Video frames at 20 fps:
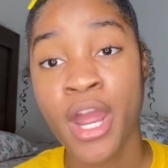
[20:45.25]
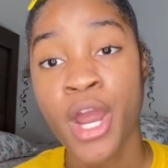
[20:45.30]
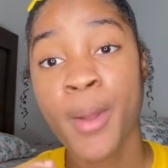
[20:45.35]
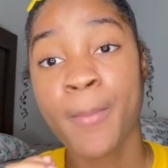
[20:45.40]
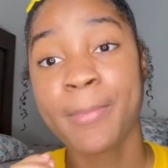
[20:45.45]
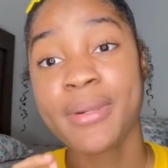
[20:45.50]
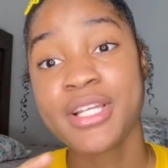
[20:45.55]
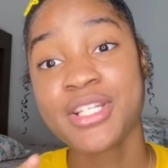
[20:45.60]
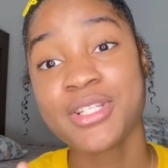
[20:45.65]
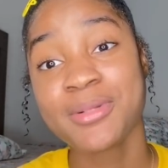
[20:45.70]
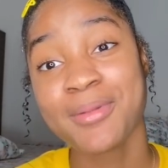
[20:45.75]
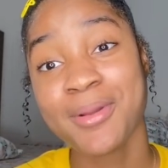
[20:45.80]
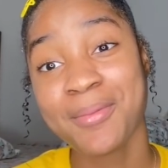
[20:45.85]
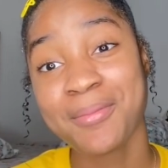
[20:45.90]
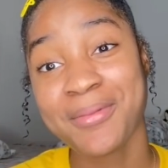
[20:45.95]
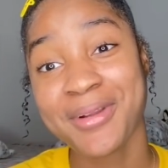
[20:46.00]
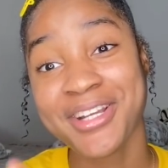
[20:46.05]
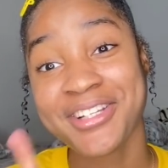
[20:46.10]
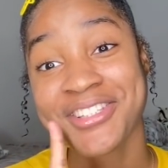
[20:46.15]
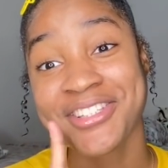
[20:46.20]
please
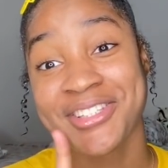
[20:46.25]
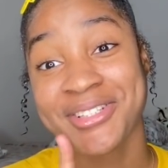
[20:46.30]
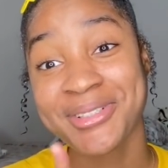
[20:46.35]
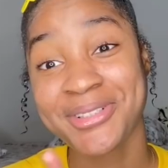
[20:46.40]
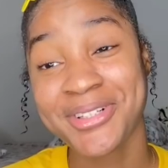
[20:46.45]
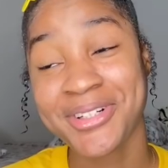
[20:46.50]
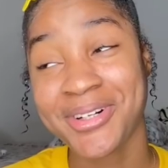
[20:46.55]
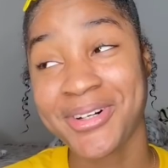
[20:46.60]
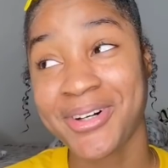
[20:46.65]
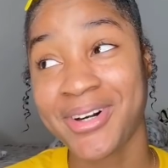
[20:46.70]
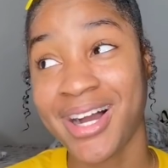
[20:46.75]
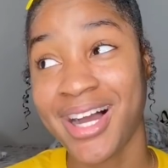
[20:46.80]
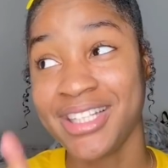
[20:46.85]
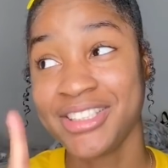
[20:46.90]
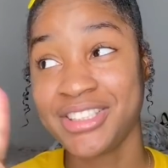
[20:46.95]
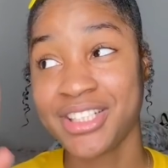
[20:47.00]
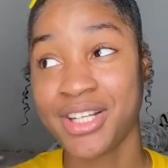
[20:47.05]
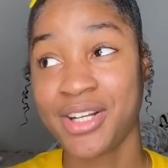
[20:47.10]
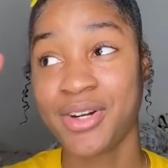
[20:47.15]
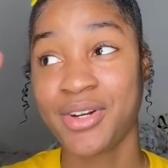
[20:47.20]
remember to go and
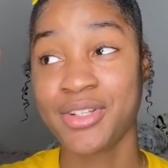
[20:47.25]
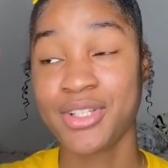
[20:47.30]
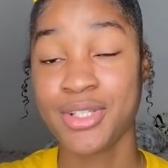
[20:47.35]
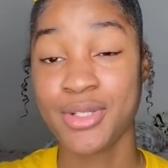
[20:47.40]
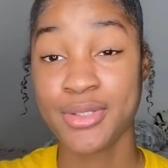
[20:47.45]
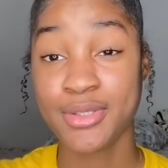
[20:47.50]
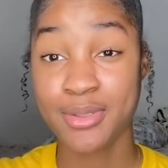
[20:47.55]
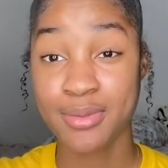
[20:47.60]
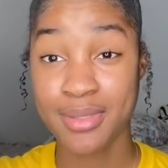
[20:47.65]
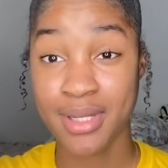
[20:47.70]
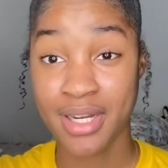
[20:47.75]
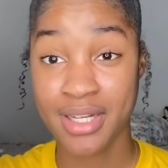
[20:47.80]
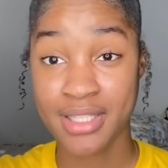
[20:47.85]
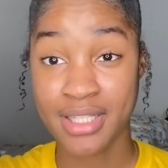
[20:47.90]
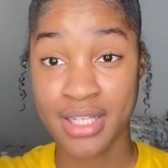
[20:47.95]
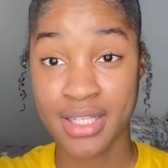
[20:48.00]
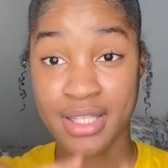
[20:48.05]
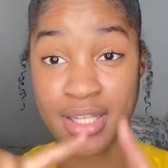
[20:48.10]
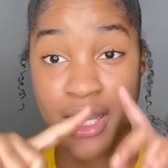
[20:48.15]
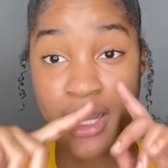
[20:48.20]
check out the YouTube channels
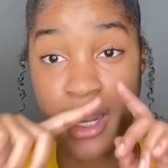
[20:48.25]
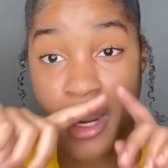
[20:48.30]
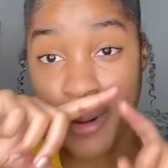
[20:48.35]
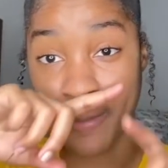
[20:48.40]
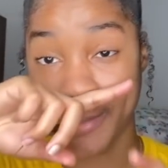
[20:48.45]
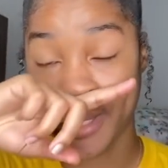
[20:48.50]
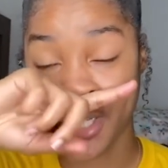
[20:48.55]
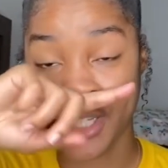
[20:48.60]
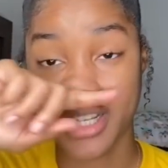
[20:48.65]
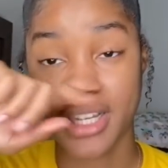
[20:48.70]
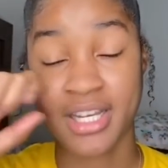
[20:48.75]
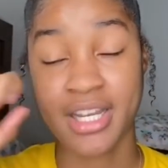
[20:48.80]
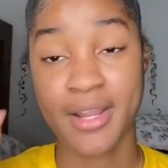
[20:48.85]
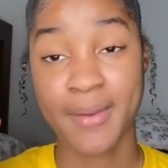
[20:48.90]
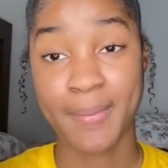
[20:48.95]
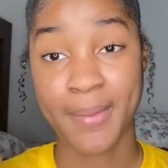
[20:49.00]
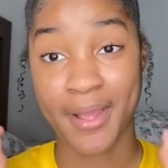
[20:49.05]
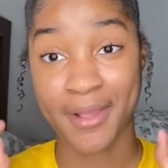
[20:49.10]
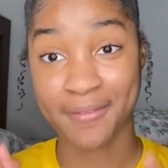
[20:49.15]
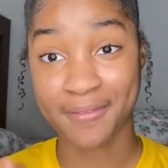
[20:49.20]
that are mentioned in
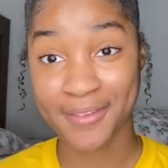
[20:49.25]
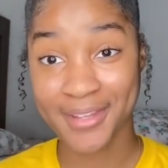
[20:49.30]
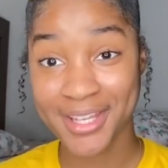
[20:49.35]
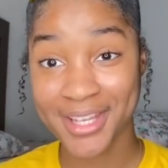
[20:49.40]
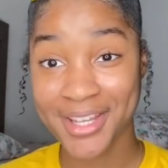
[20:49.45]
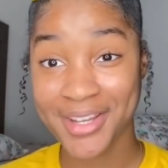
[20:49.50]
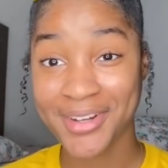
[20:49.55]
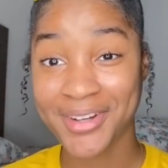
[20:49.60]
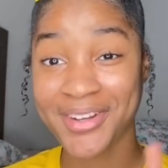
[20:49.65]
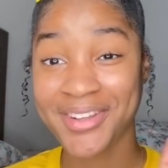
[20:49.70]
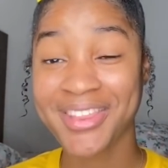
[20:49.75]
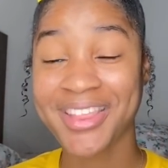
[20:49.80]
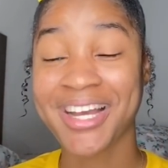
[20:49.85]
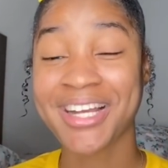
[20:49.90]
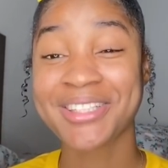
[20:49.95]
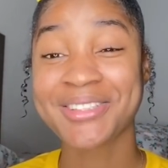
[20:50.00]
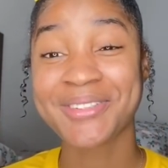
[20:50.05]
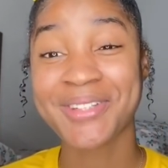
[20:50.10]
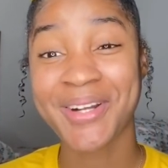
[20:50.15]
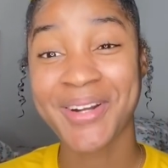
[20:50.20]
my video
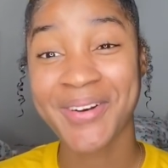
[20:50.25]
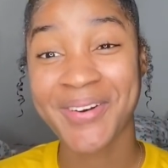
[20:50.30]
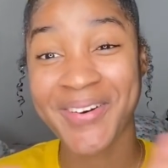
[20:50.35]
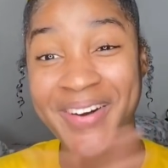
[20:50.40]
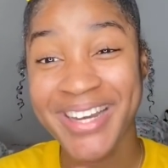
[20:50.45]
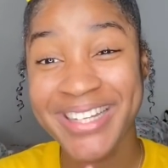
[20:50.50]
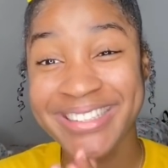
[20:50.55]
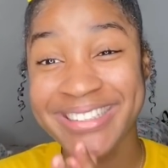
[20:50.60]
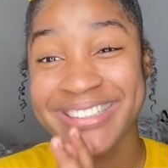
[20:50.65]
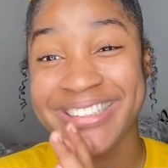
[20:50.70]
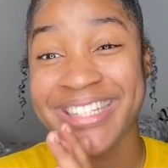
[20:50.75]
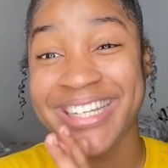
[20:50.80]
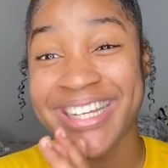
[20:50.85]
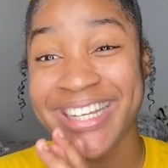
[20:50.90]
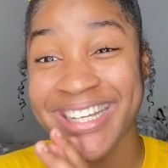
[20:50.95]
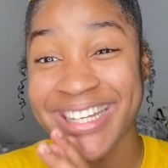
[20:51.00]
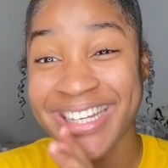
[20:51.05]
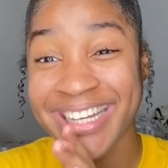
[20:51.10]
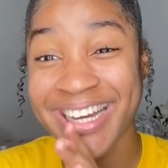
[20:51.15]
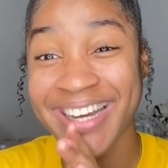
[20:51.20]
thanks for
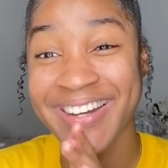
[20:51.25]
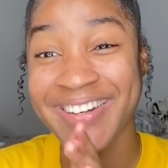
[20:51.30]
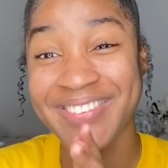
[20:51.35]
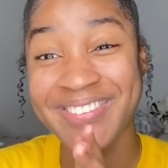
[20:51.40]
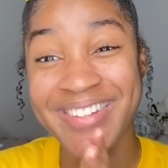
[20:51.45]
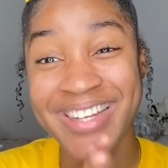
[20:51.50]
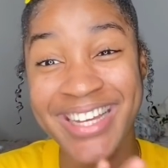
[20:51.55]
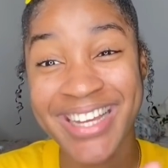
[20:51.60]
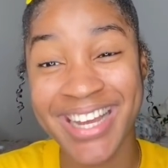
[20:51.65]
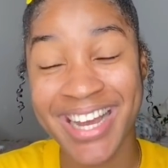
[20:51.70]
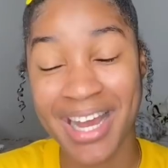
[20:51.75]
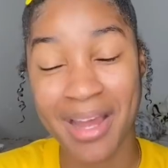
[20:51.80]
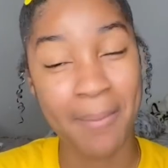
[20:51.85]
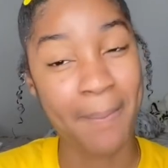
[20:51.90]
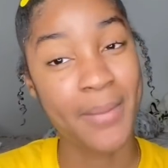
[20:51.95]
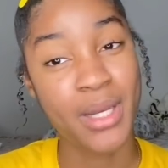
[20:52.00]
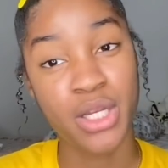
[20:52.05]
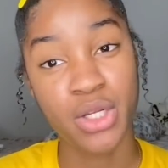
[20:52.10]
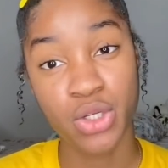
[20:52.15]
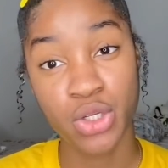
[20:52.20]
watching oh my god I'm
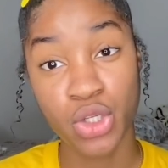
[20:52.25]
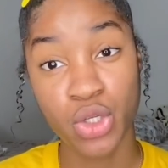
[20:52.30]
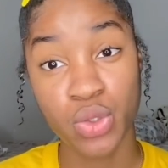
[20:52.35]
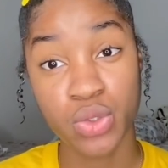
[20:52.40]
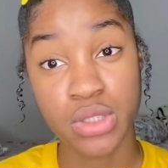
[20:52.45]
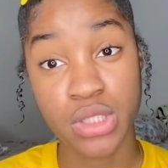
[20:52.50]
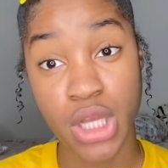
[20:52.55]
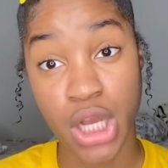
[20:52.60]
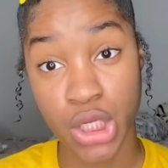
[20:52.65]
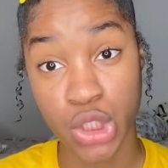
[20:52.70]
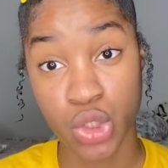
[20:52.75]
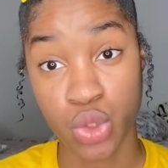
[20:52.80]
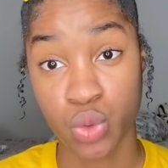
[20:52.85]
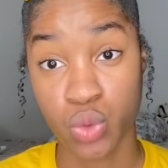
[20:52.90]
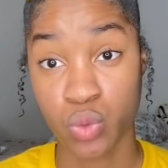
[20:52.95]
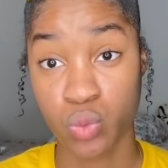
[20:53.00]
gonna look cute actually